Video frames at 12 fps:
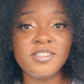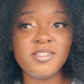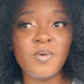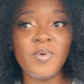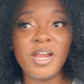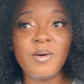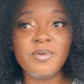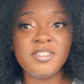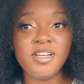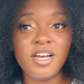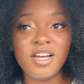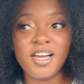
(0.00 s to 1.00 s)
So when I was
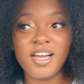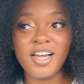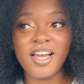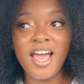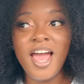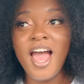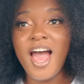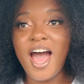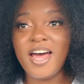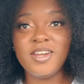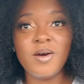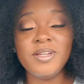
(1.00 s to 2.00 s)
younger,
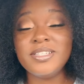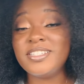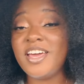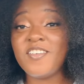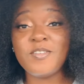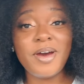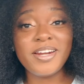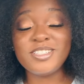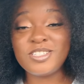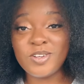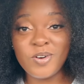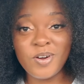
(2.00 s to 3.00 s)
I know this is everybody's
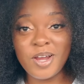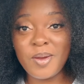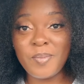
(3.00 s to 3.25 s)
story,